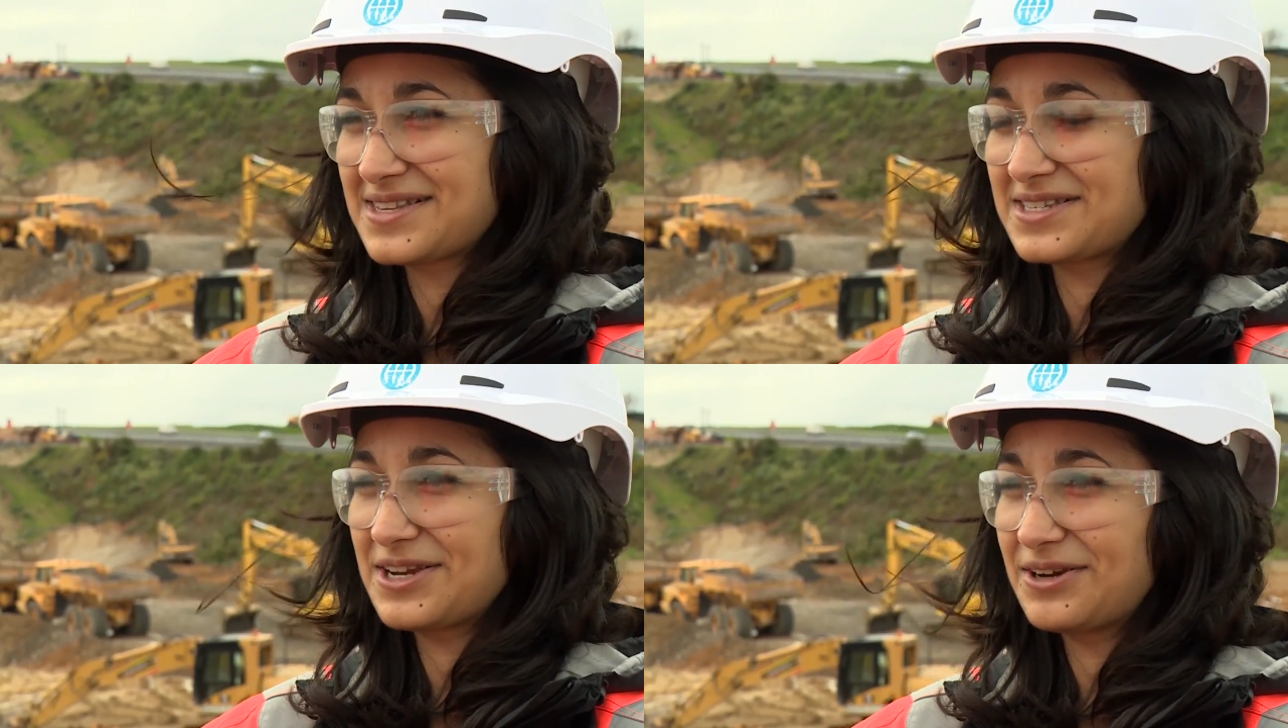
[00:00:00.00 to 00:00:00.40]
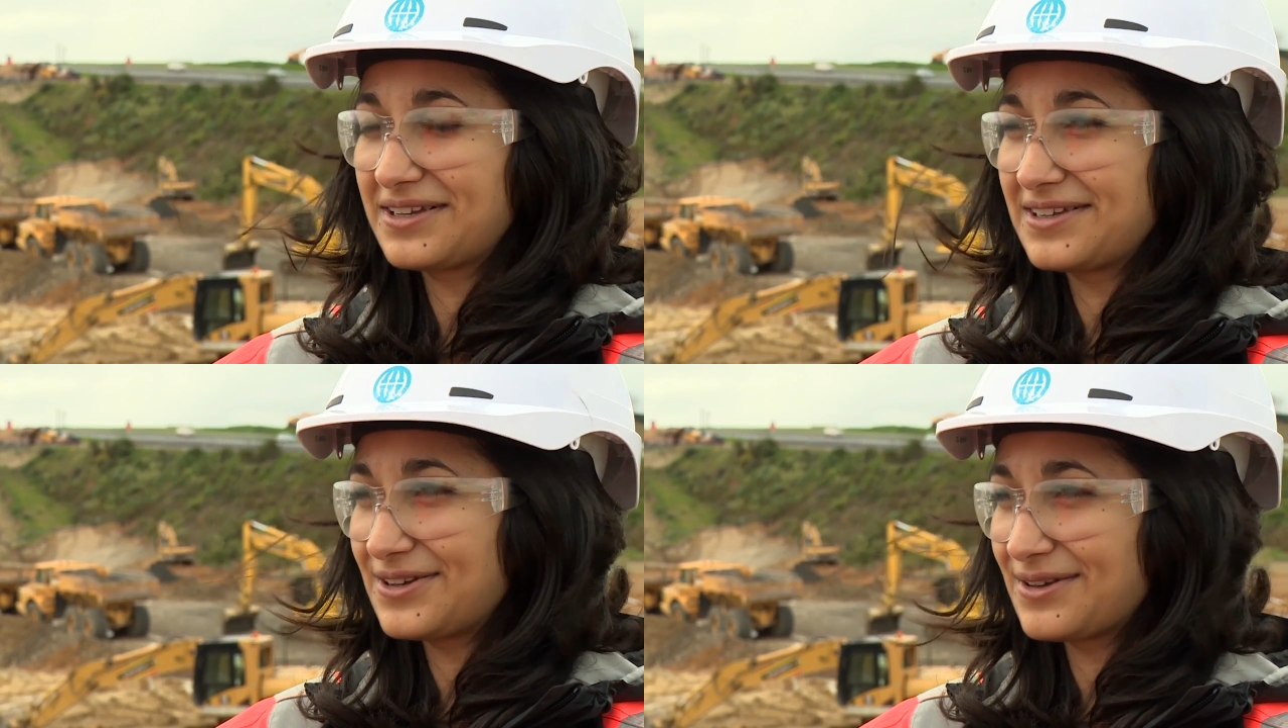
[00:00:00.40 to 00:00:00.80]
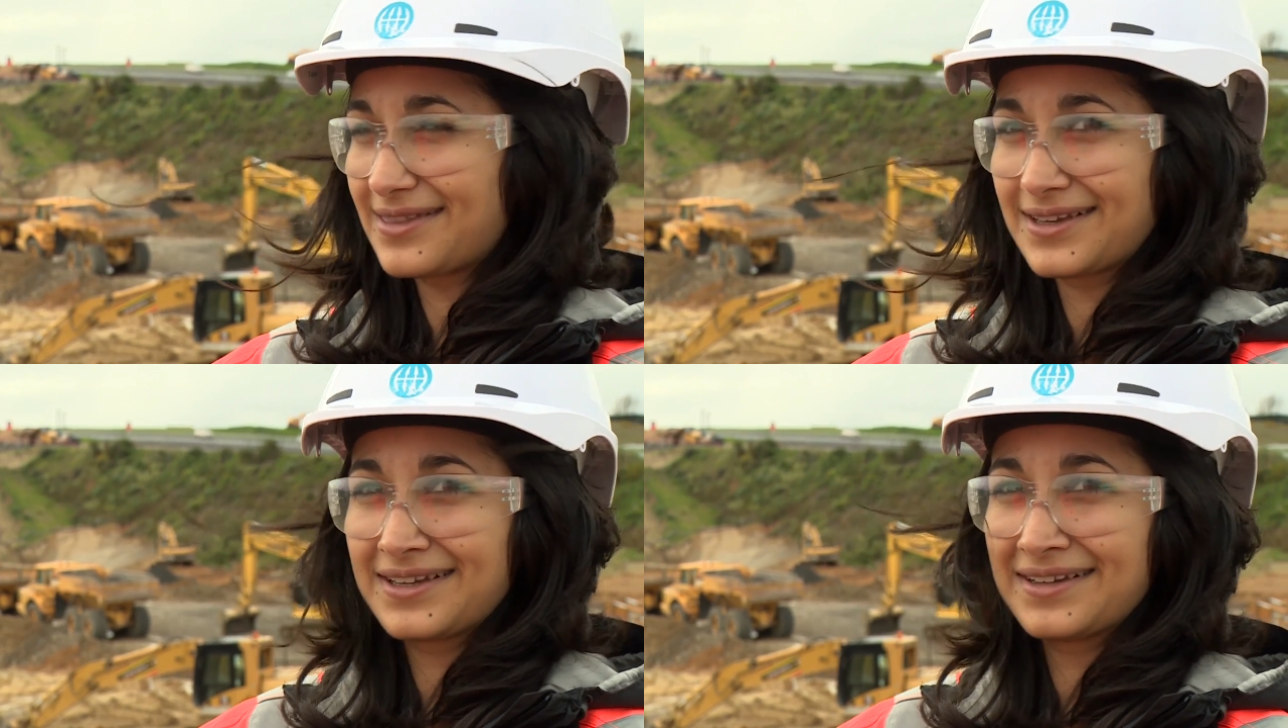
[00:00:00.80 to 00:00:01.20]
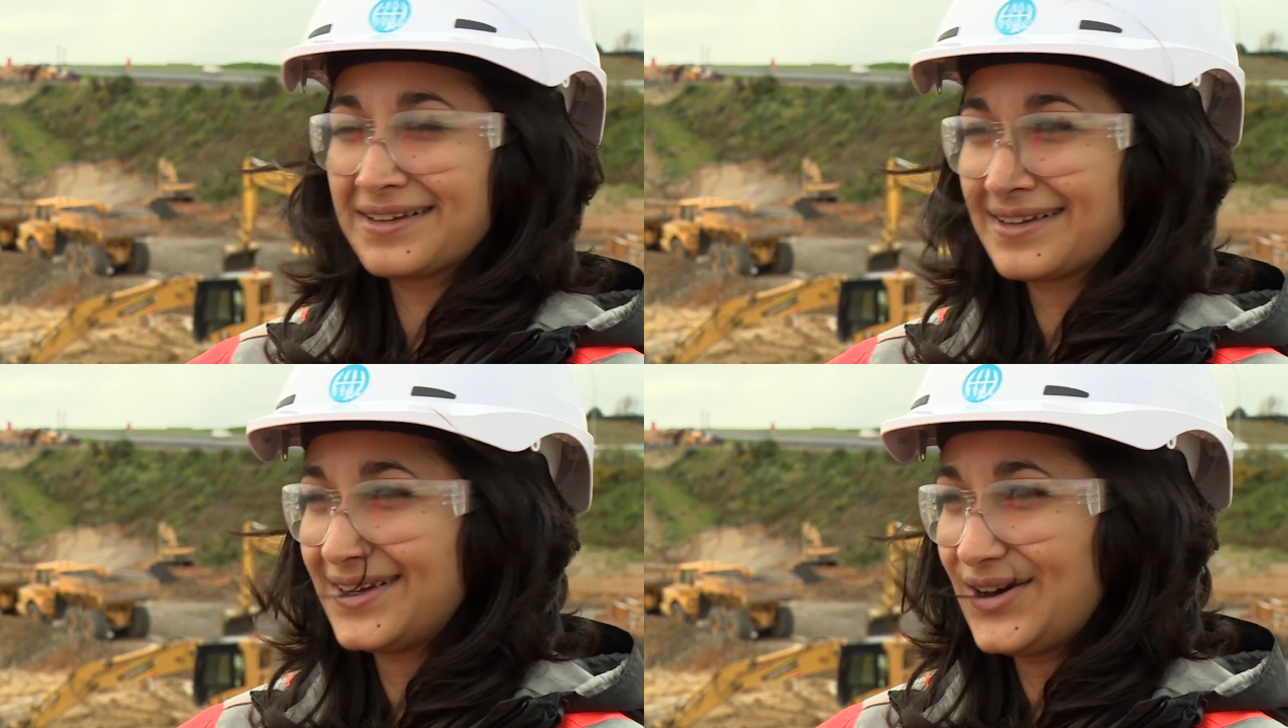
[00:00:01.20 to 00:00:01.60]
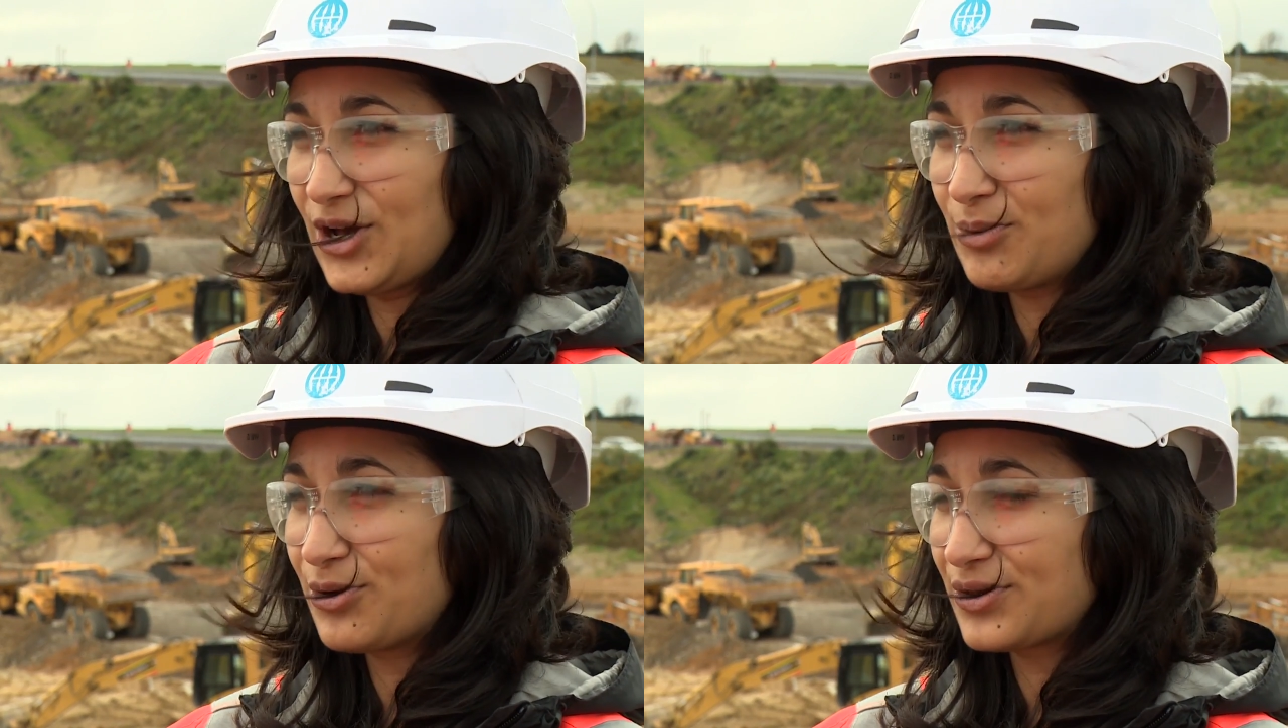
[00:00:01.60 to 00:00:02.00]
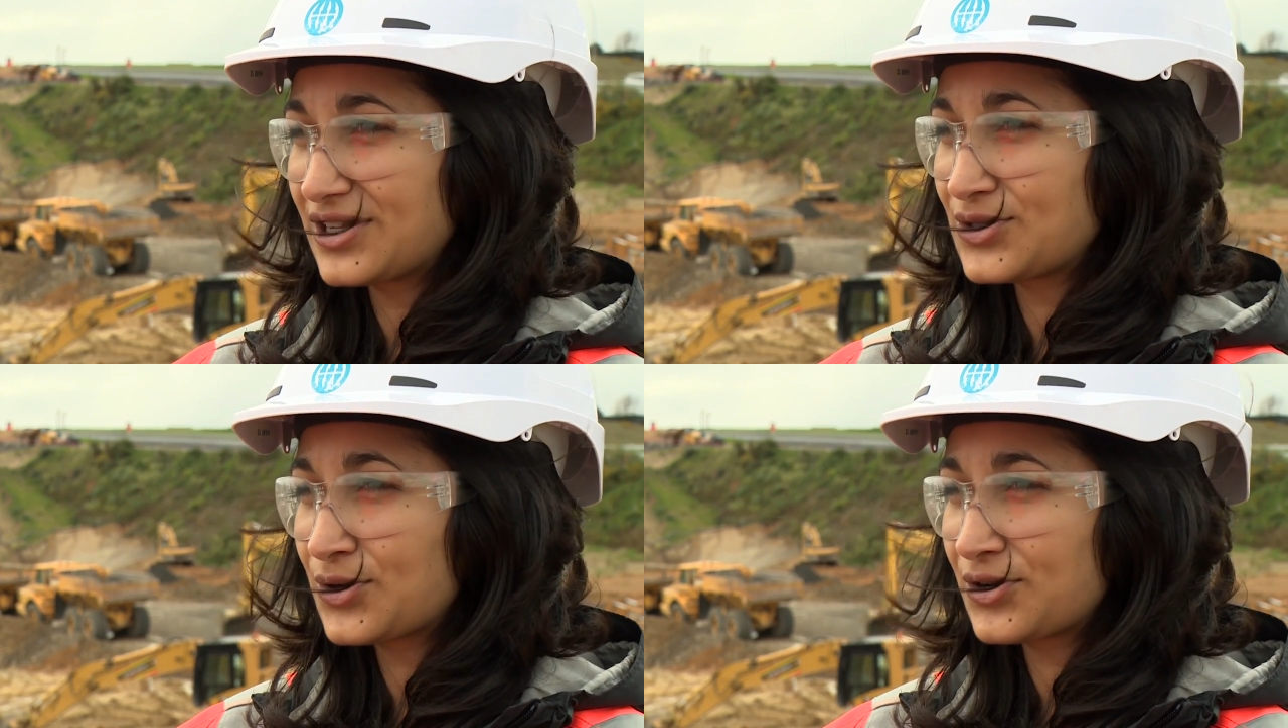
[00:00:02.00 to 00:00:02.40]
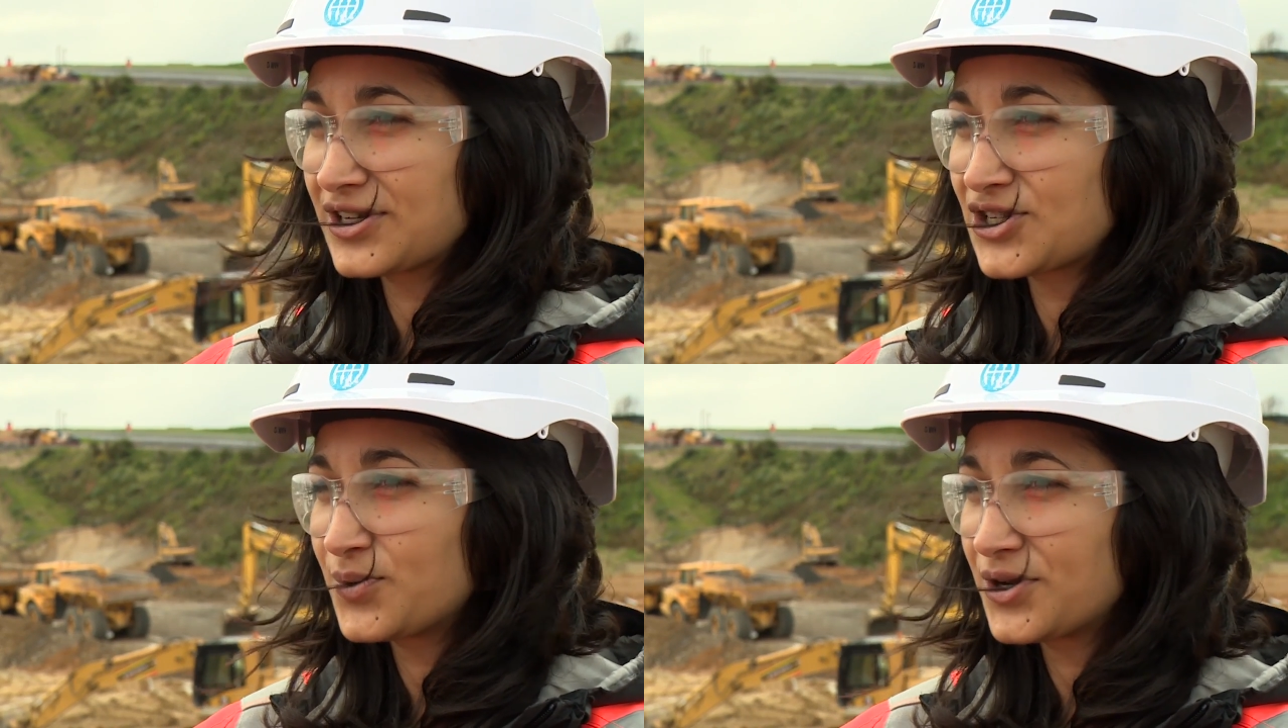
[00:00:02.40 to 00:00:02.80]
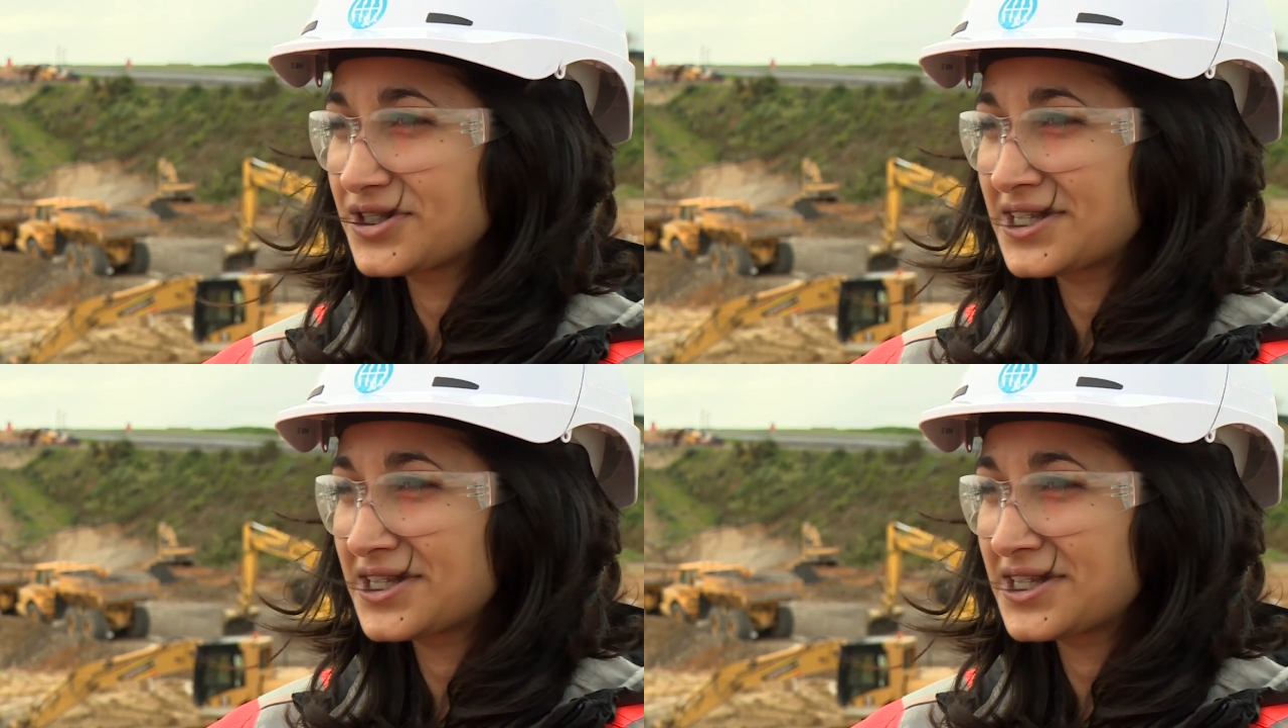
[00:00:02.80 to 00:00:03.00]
staring at you thinking, who brought their daughter into work